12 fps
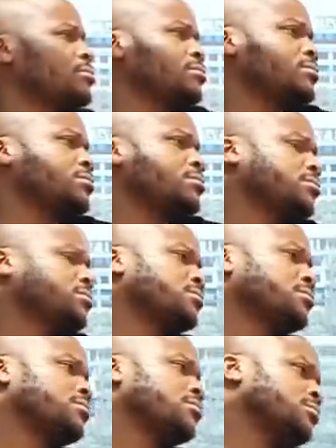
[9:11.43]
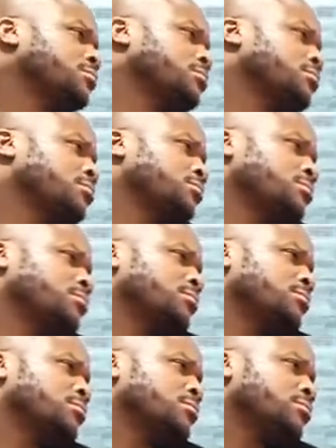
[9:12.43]

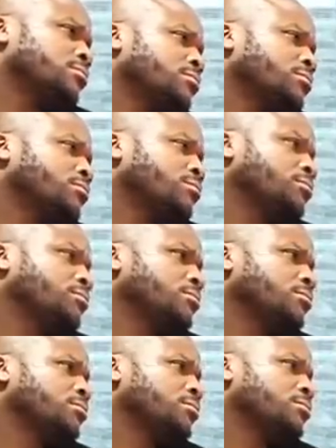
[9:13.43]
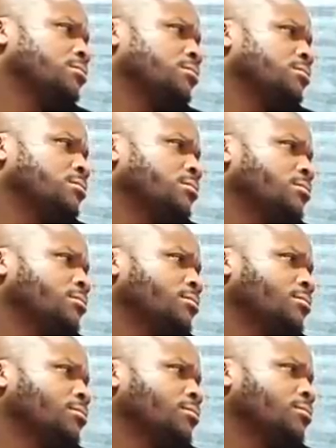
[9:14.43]

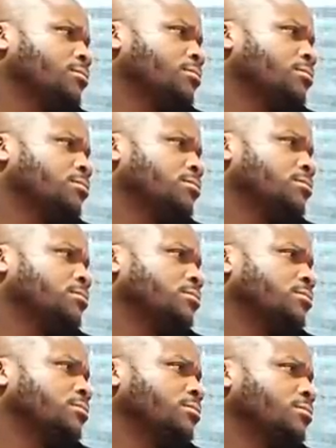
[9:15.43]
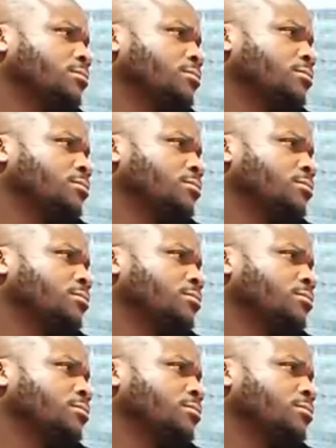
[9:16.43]
[no speech]